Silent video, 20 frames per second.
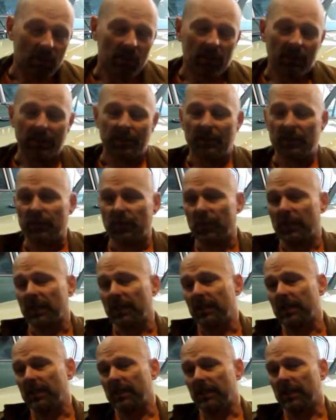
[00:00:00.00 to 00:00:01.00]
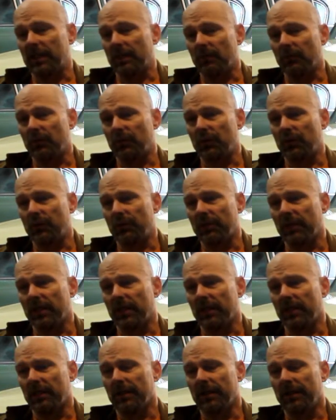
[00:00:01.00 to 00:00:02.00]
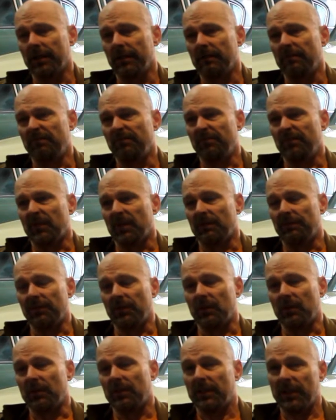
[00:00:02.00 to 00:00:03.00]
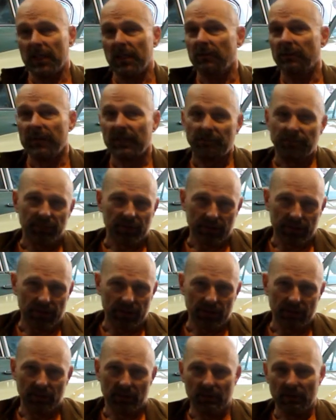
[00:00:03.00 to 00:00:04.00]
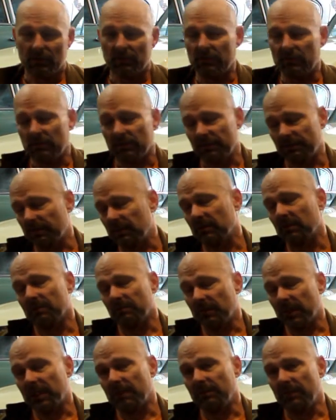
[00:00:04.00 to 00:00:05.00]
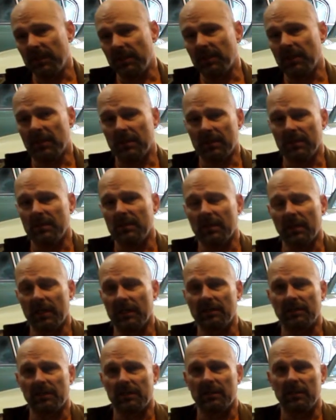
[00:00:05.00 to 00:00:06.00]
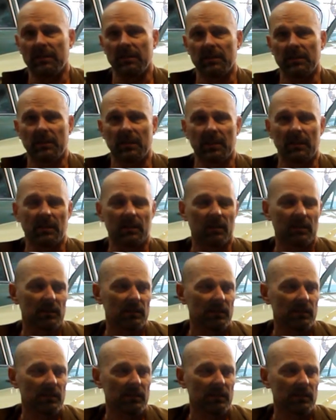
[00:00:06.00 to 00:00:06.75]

I just want to get down to, if you could tell me, please, if you don't mind me asking this on